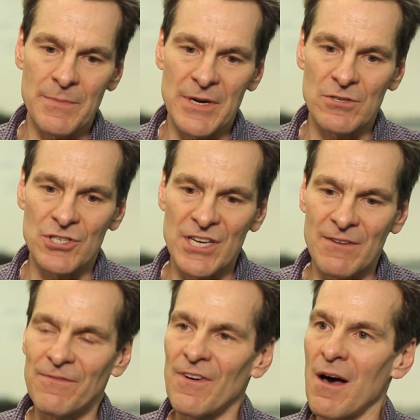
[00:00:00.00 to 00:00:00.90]
about
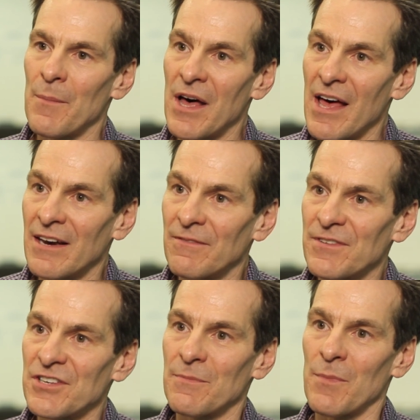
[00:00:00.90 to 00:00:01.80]
Eugene Fama and
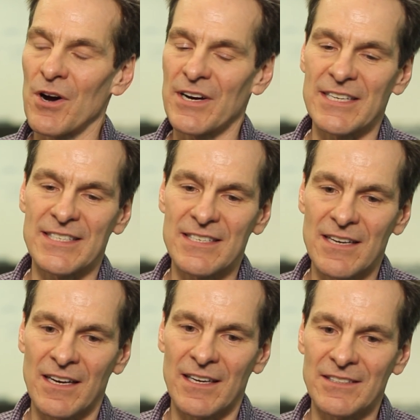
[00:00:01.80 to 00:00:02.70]
efficient markets,
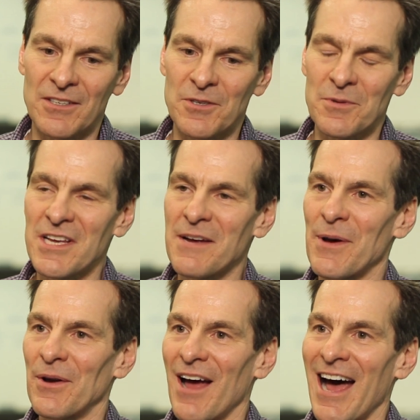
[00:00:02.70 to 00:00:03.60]
don't think
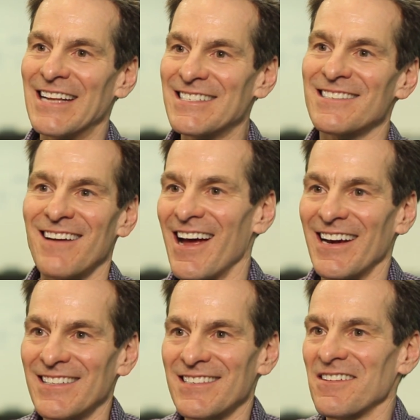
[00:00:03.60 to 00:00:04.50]
about
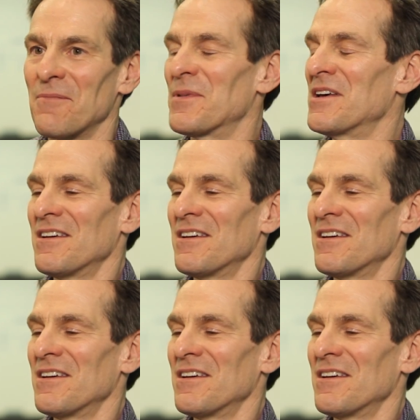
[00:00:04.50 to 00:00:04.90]
Einstein and some